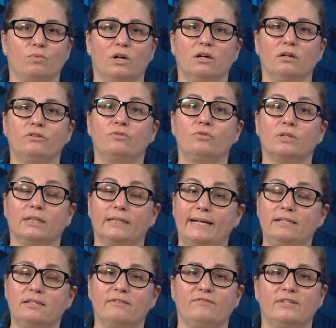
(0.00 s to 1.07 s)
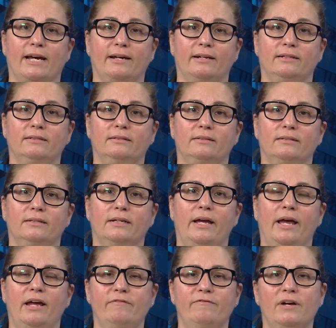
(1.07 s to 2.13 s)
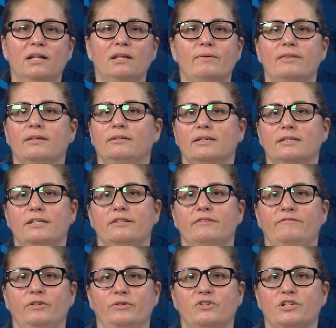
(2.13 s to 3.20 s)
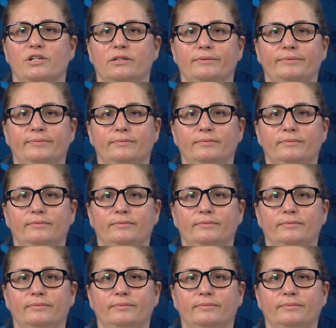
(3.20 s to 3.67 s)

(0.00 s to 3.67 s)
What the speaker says: work through the lens of data, and follow with a look to the future.